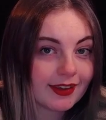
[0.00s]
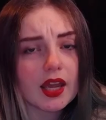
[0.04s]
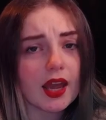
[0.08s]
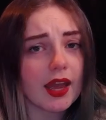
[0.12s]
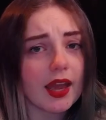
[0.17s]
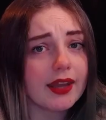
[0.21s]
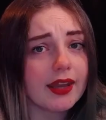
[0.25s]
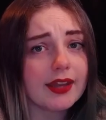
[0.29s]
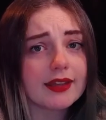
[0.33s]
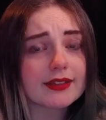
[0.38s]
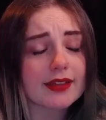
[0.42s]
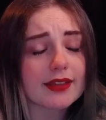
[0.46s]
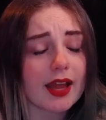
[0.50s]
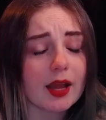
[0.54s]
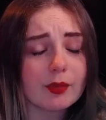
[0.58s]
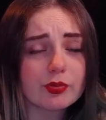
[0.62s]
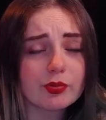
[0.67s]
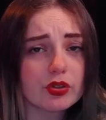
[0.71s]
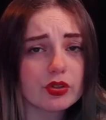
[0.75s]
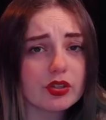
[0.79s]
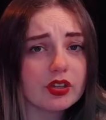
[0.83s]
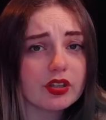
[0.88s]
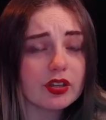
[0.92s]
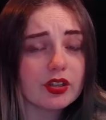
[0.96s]
And it's
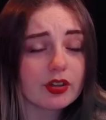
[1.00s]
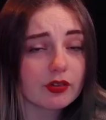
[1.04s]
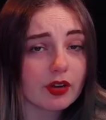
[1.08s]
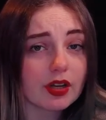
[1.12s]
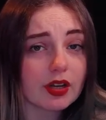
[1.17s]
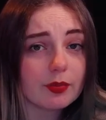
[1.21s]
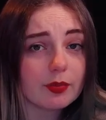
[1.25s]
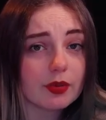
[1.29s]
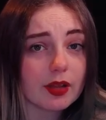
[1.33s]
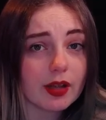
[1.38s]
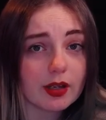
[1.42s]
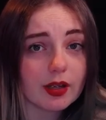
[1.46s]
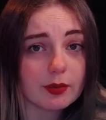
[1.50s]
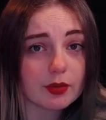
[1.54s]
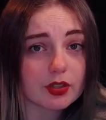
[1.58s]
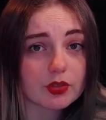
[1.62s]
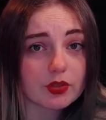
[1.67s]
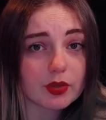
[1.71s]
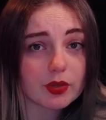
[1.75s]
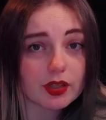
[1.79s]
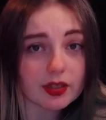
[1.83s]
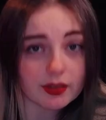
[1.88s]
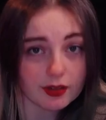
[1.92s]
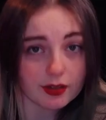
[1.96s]
absolutely incredible how much we
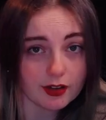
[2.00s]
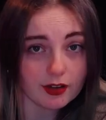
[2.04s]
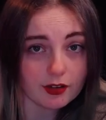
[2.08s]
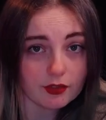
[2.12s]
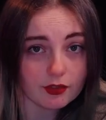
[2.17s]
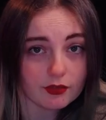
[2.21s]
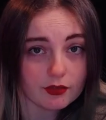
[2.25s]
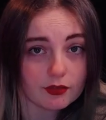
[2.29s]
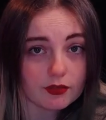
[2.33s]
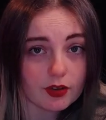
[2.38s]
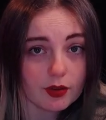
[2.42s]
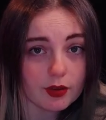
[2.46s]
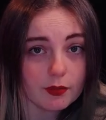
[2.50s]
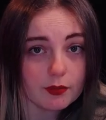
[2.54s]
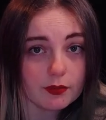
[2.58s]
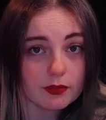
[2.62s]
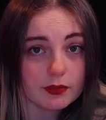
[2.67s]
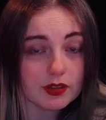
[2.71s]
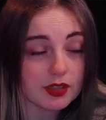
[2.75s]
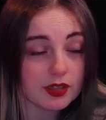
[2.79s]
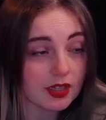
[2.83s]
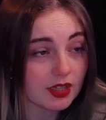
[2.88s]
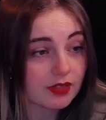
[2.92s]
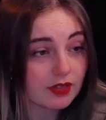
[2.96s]
can learn from
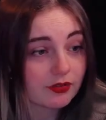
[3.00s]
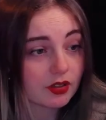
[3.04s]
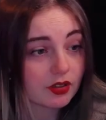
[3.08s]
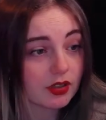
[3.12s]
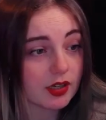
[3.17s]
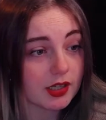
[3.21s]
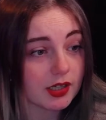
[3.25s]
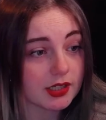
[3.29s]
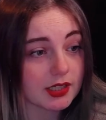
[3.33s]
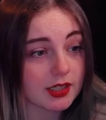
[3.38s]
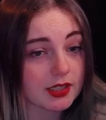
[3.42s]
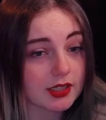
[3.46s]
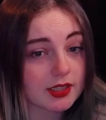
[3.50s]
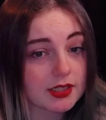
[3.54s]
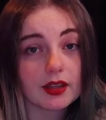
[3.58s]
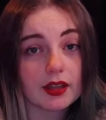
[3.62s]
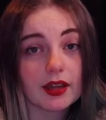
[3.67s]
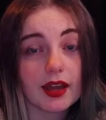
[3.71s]
the Deskford Carnyx